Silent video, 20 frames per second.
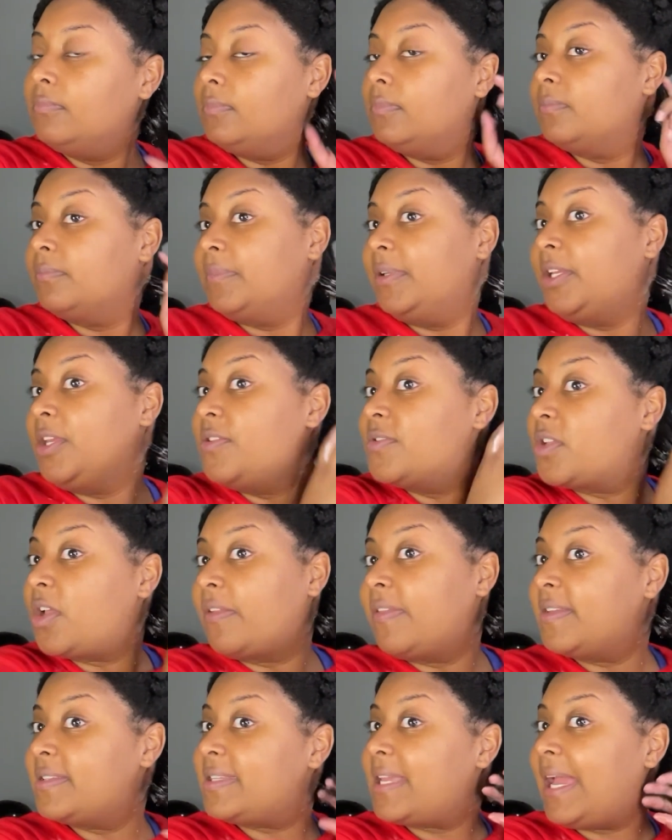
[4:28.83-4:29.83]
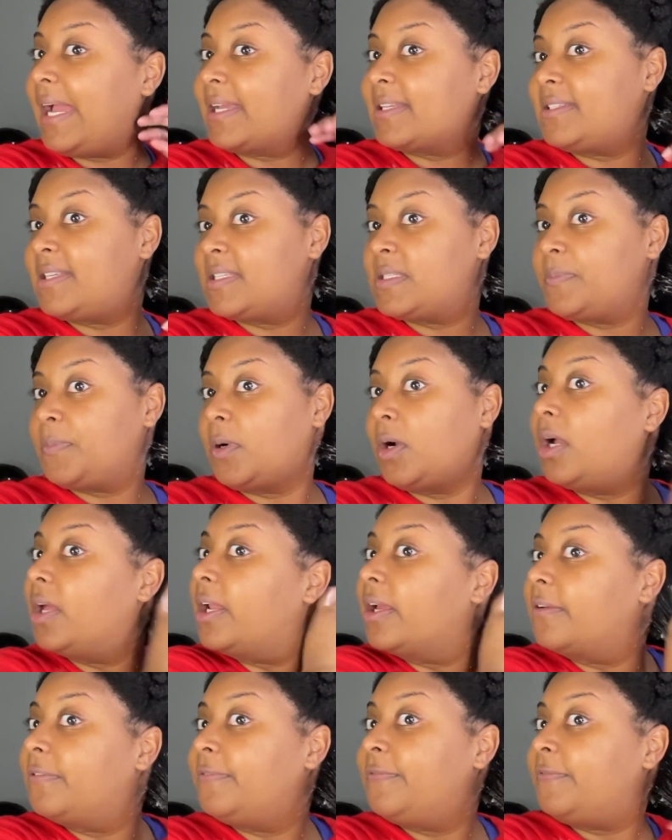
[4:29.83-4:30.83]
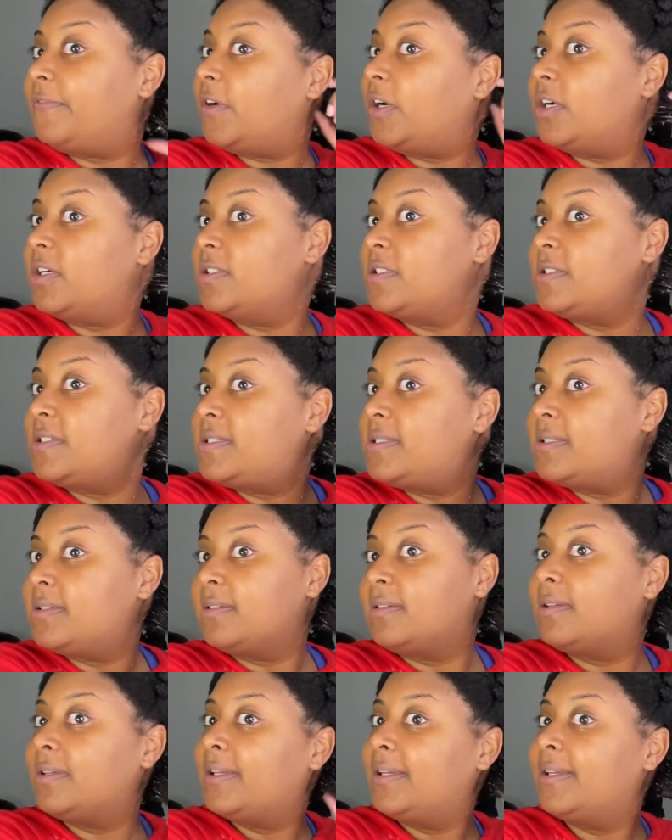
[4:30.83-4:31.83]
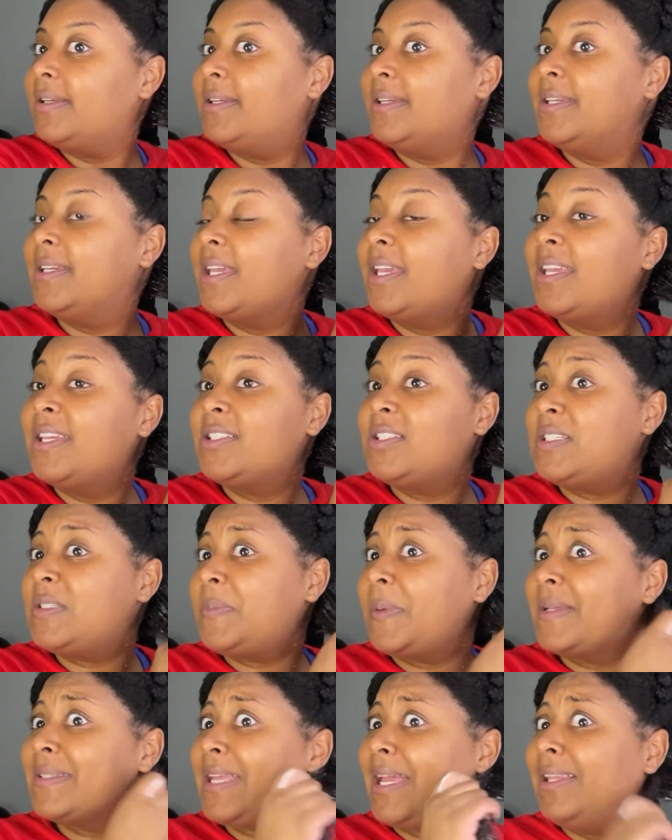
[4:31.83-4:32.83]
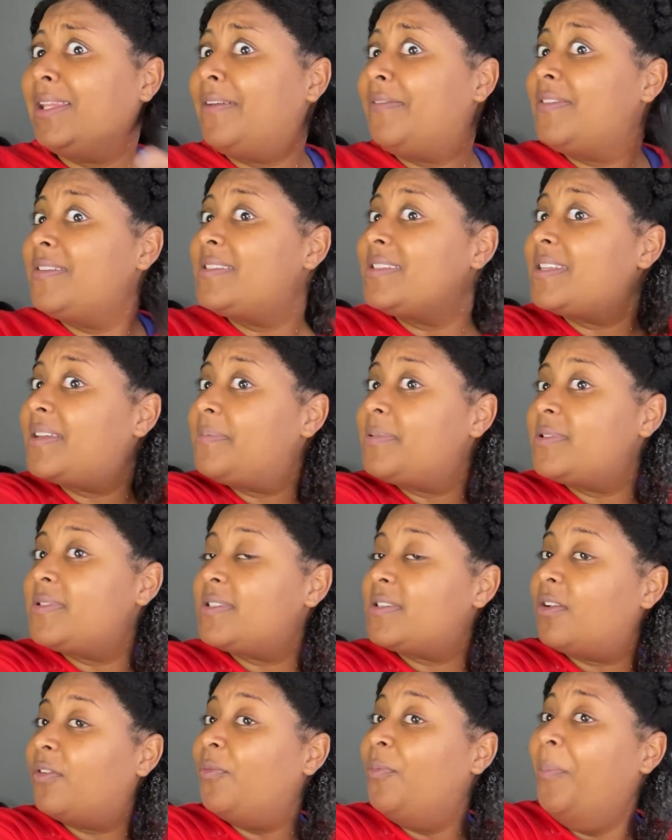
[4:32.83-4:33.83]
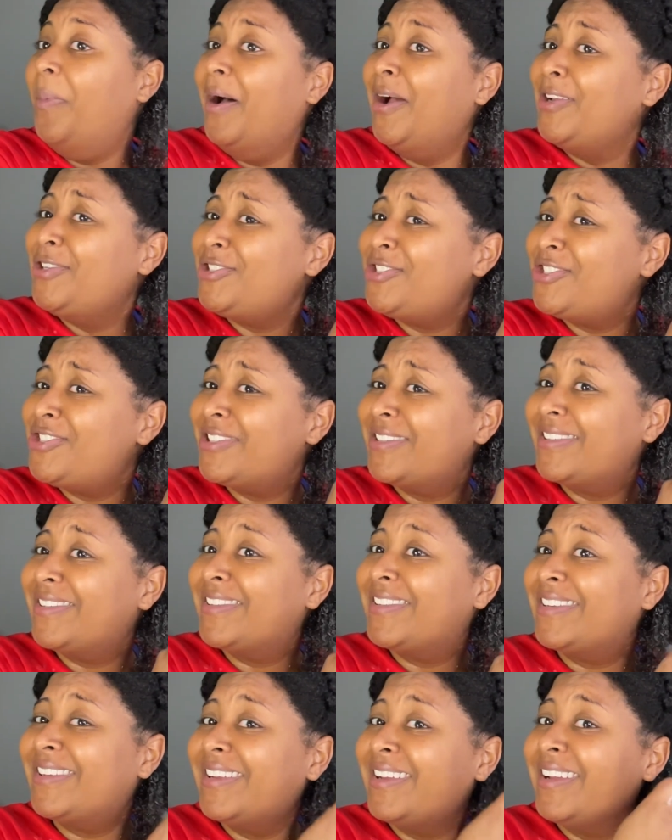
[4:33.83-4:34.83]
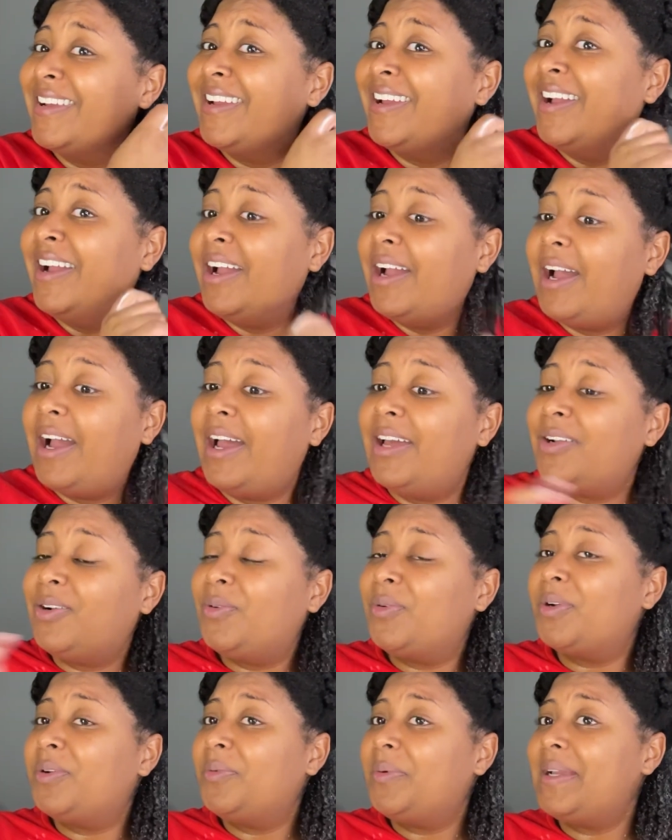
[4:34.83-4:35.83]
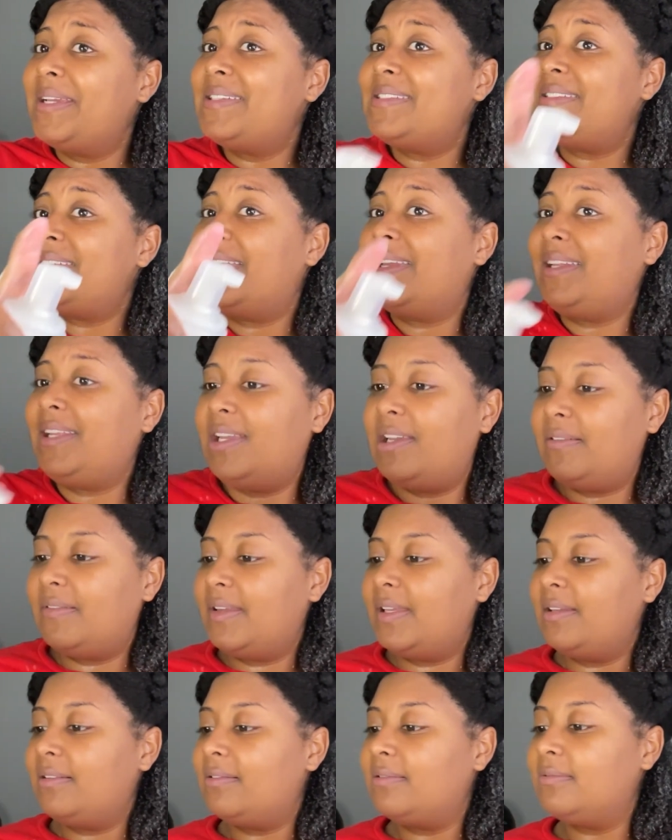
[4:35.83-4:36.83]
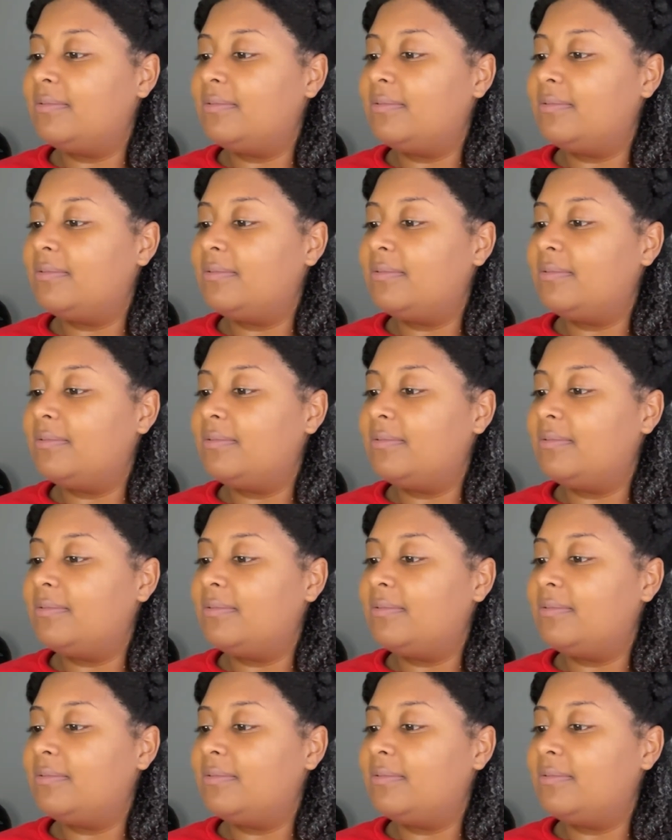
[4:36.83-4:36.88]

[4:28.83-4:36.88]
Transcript: I'm gonna use all this excess product first, just because I love this stuff so much. I don't want to waste any of it.